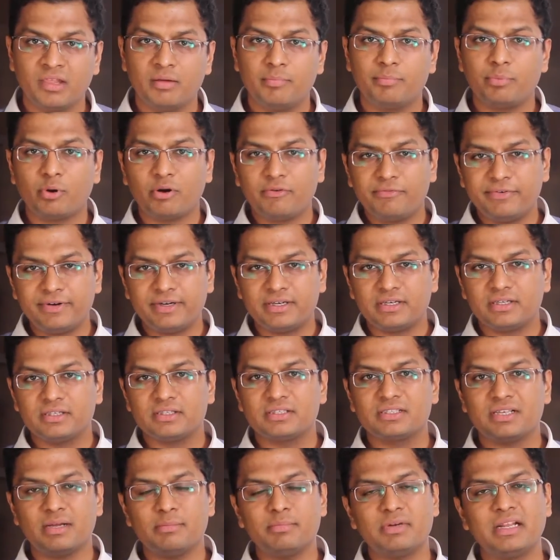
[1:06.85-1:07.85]
Profit
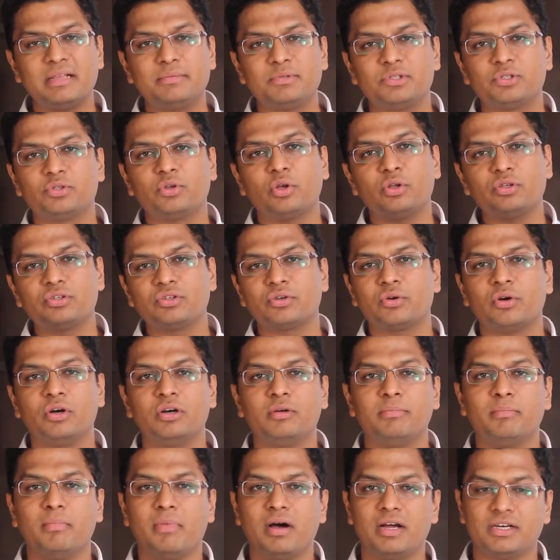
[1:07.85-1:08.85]
sometimes is also
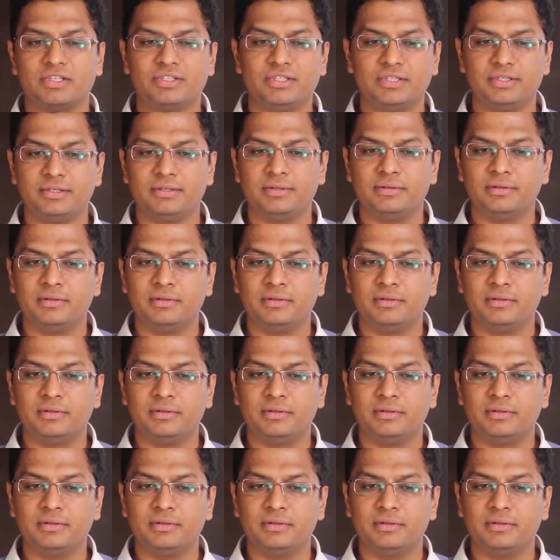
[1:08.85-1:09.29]
called margin.